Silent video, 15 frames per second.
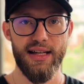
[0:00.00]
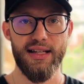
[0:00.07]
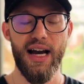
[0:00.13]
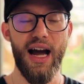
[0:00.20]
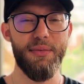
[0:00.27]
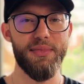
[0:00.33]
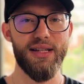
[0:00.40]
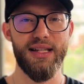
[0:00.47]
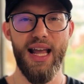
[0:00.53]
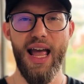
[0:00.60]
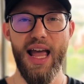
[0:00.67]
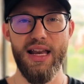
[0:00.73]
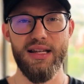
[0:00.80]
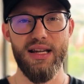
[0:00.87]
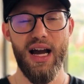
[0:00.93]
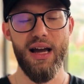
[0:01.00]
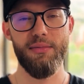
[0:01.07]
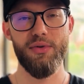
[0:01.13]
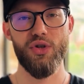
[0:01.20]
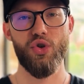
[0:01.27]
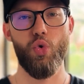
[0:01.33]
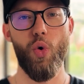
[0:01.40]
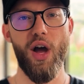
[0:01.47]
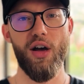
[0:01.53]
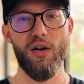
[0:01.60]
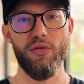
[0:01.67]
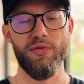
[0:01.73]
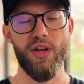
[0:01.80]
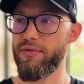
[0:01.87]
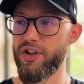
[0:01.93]
times 10, times
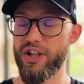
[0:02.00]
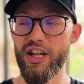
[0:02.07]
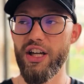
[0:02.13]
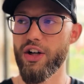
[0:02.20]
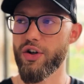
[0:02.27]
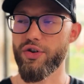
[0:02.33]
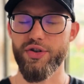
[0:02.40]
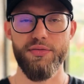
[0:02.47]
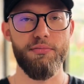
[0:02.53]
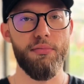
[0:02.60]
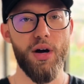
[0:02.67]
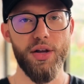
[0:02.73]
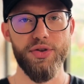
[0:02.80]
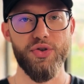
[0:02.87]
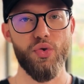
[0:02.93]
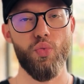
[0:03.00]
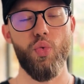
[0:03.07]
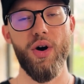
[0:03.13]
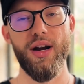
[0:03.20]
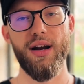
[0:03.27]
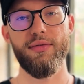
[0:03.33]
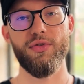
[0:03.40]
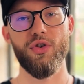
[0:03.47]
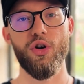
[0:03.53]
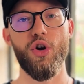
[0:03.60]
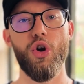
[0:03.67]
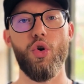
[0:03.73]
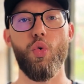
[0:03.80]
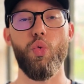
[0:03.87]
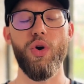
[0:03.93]
12, years, months, whatever,
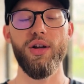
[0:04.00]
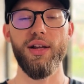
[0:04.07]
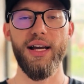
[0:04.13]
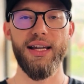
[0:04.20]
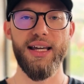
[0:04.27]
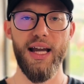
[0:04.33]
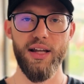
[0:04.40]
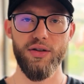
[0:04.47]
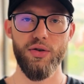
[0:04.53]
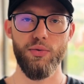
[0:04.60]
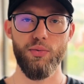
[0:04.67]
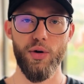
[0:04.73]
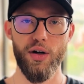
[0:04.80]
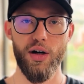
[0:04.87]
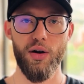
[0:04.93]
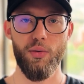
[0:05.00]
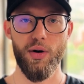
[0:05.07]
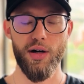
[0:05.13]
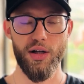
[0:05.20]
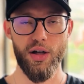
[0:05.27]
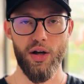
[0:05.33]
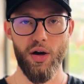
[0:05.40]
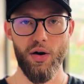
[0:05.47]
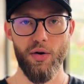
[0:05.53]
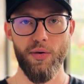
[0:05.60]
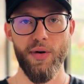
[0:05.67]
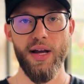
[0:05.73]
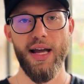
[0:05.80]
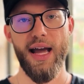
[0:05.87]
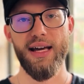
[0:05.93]
will I get to where I wanna go?
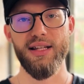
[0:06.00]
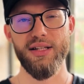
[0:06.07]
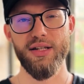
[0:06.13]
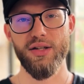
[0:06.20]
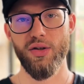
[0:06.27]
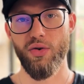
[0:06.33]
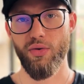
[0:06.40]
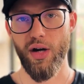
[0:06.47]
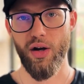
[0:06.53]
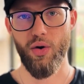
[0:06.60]
And this is a great